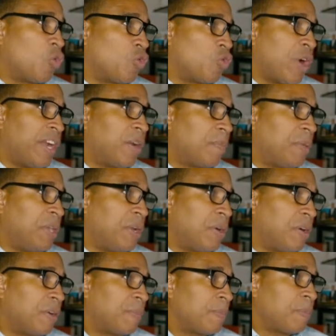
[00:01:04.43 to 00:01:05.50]
right up
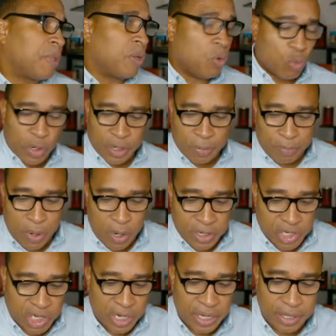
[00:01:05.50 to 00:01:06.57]
here, we're going to
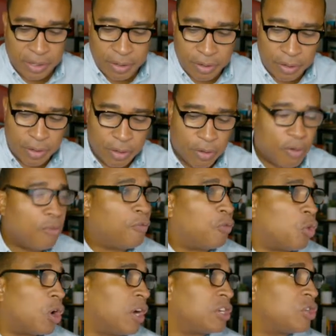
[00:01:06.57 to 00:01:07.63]
punch in
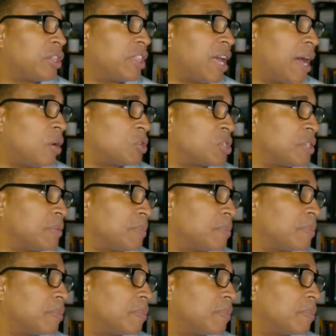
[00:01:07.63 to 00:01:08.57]
400,000,